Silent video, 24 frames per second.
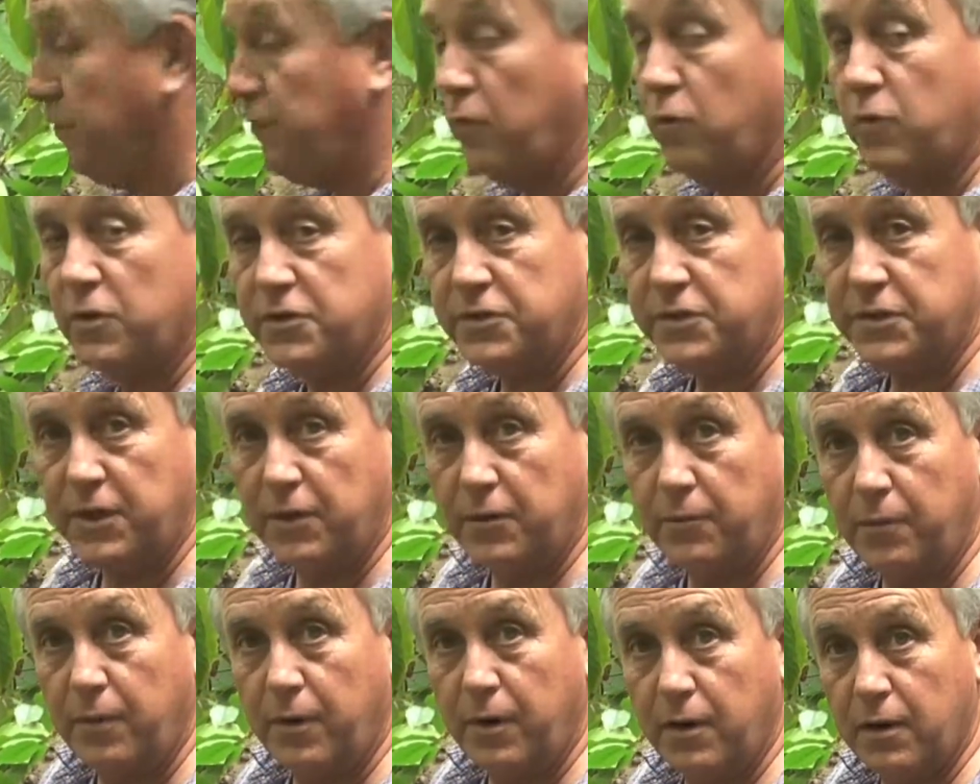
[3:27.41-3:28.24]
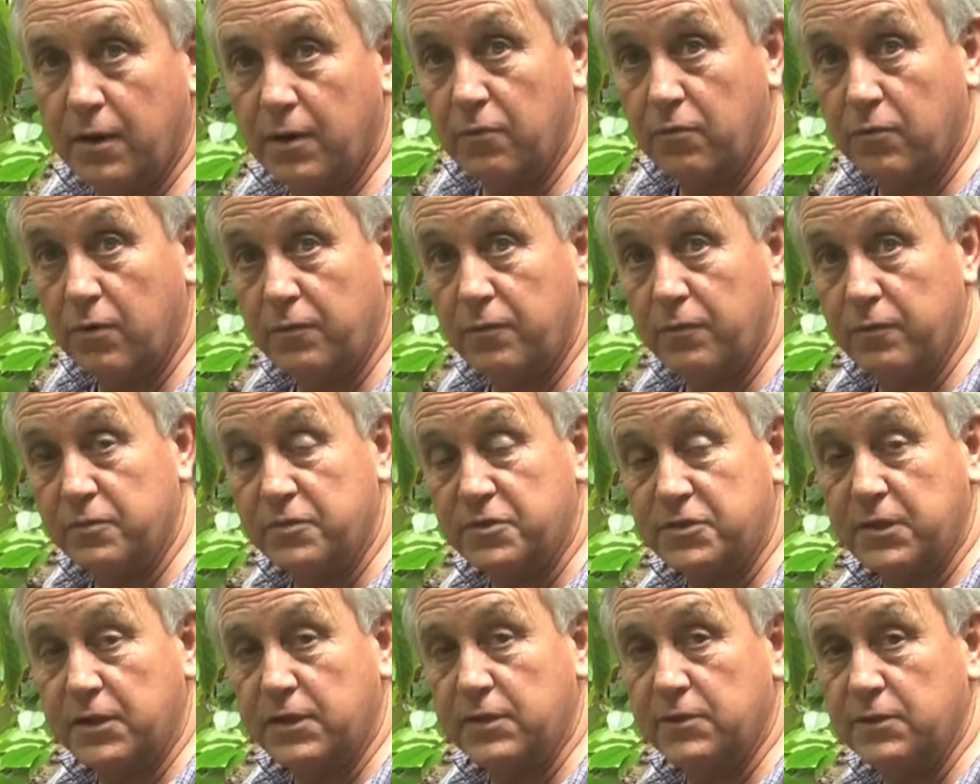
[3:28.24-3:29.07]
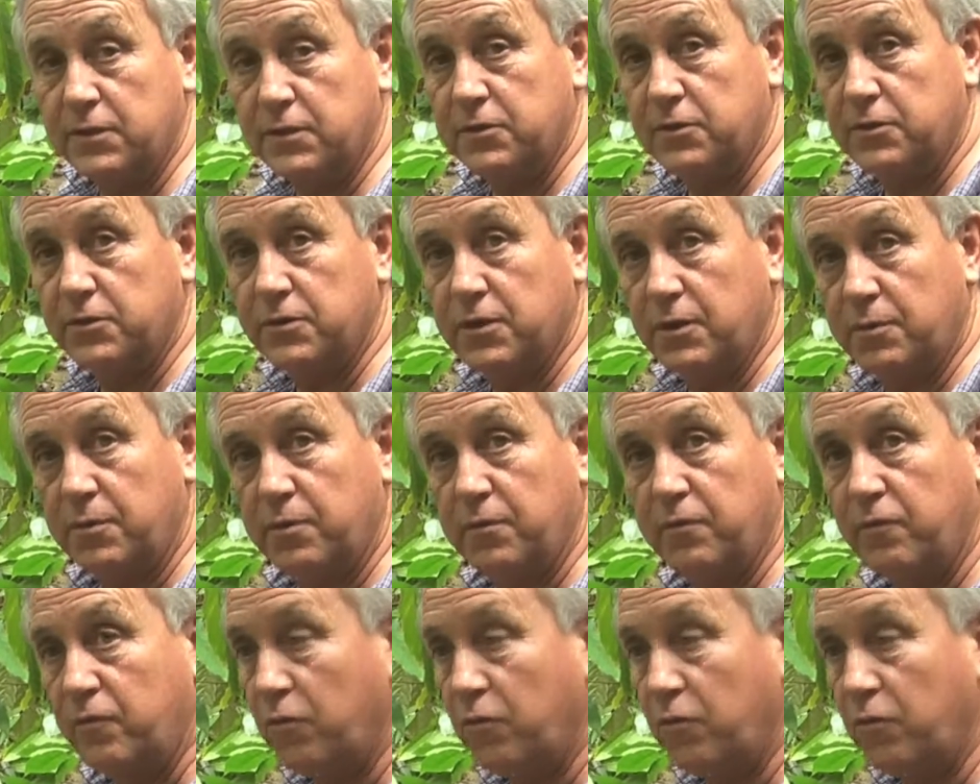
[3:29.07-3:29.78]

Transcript: Forastero pod can run from 6 inches up to